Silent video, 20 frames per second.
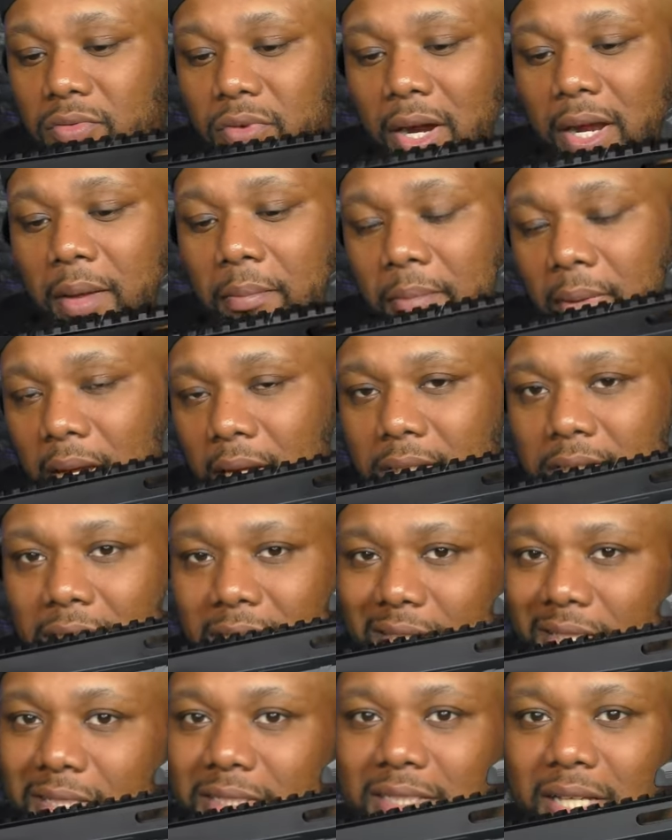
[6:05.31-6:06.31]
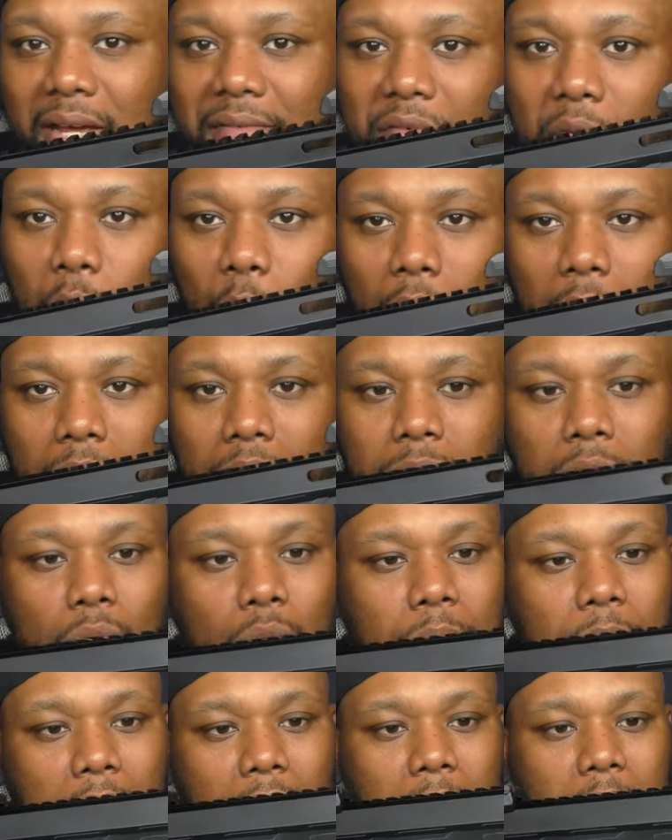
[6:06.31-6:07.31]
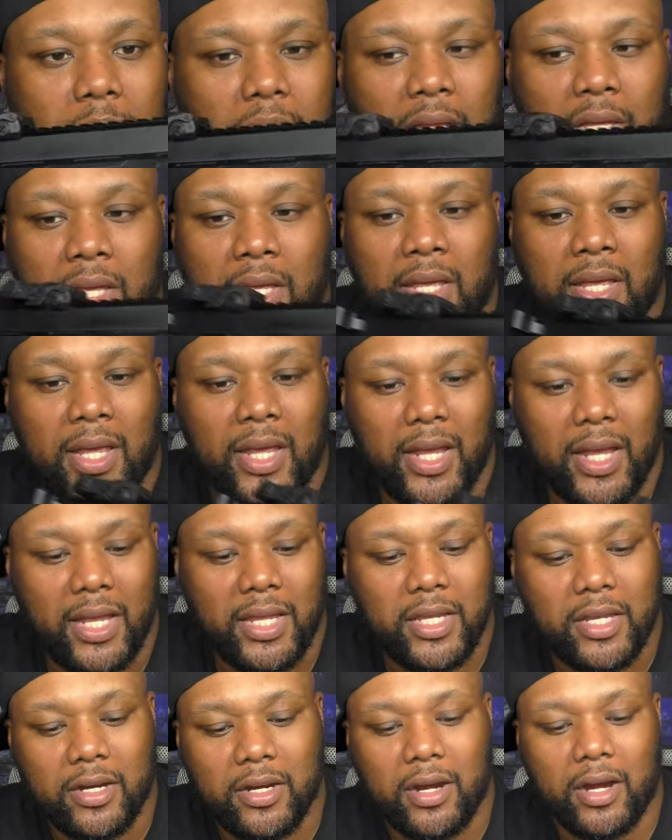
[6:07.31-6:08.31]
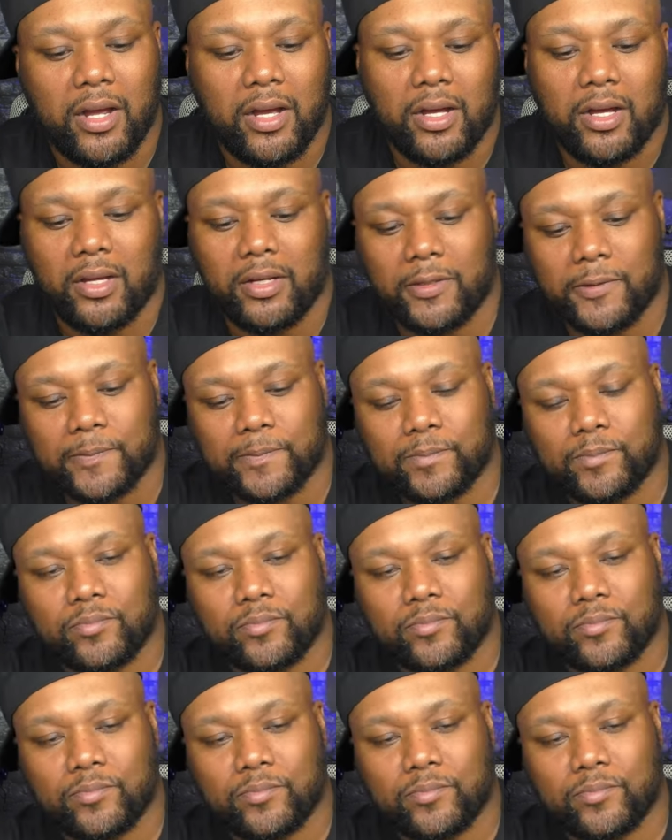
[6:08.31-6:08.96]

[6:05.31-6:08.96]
recommend at least having one bullpup in your